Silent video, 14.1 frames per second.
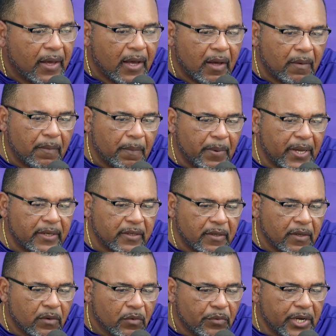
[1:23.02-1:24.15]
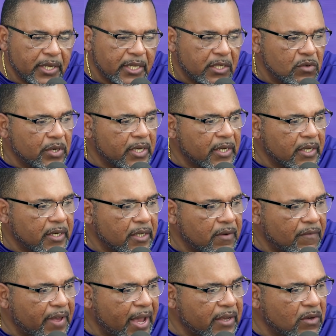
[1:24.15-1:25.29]
But really, you get a good
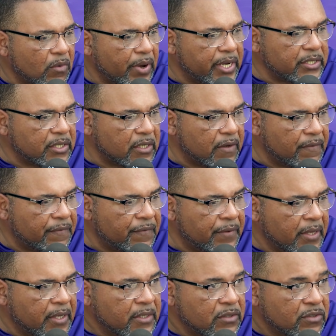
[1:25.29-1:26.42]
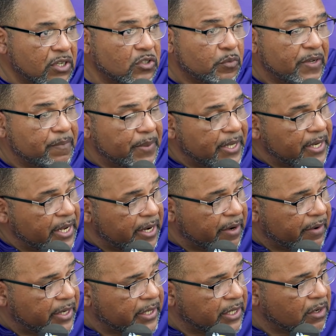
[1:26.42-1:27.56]
evaluation of since we've been
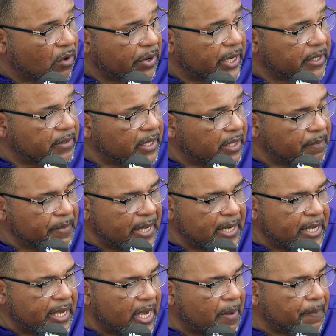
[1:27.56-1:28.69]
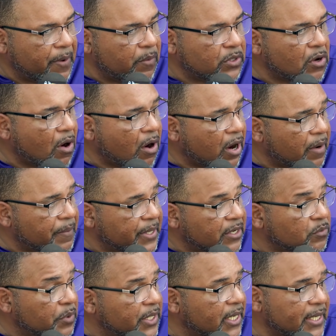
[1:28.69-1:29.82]
here. In mini camp, it was hard
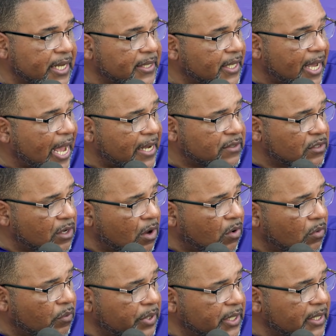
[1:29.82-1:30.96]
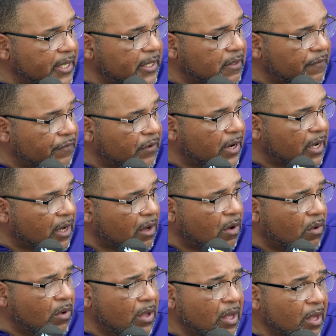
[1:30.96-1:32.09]
because we didn't let the guys go. We didn't let the front
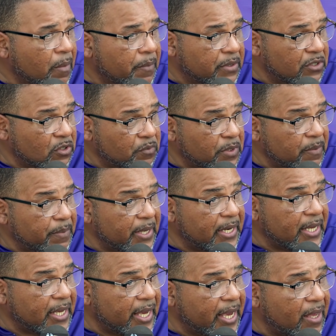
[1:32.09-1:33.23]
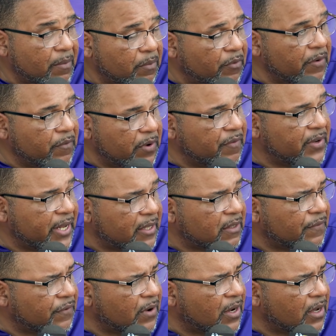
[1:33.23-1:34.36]
go. But since we've been in camp, we've let
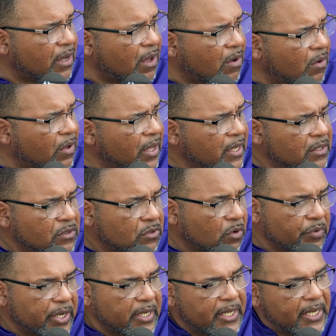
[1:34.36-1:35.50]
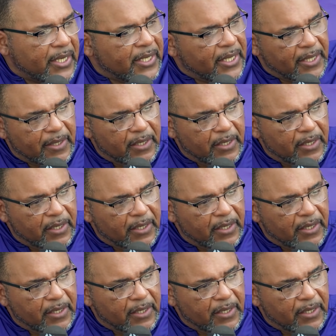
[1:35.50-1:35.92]
the front go. So really,